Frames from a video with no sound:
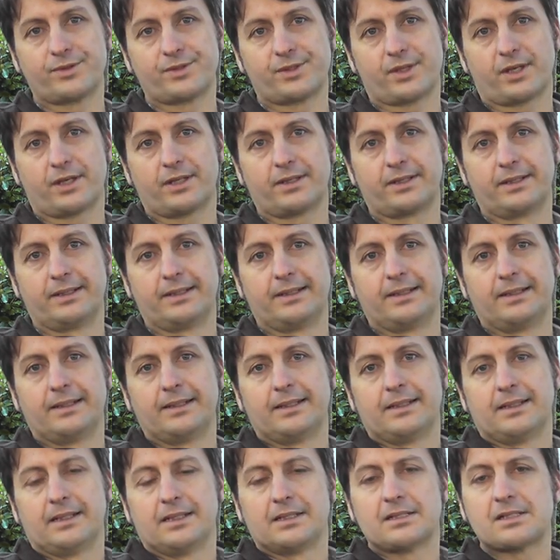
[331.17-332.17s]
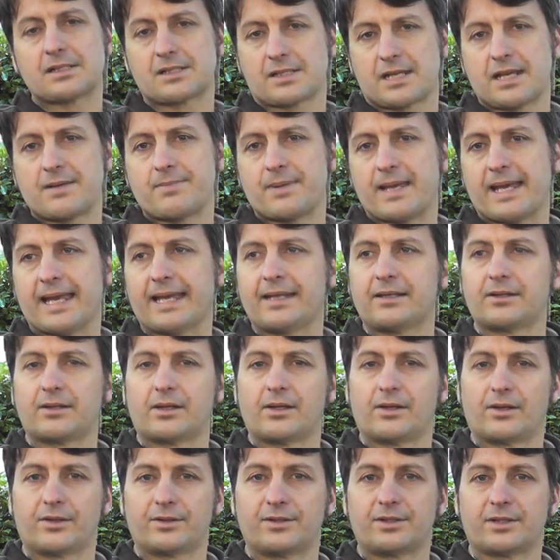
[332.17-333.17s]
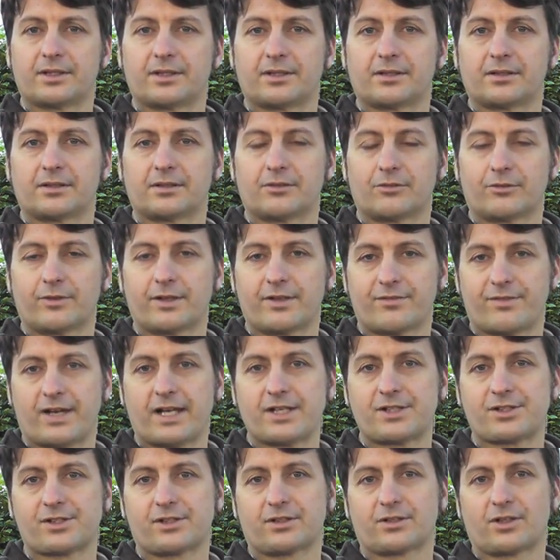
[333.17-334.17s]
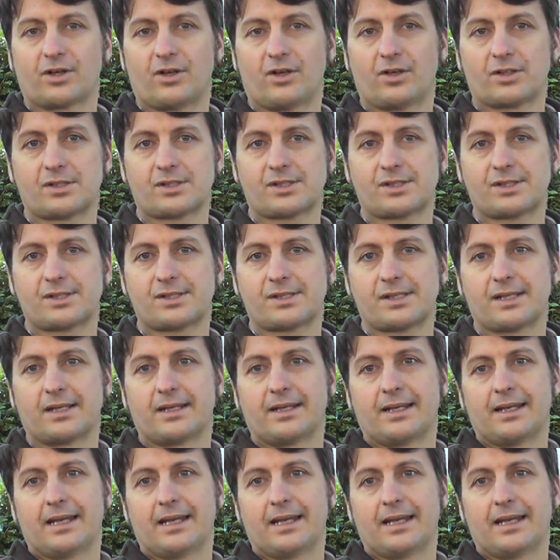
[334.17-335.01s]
So just keep a handle on your renovation costs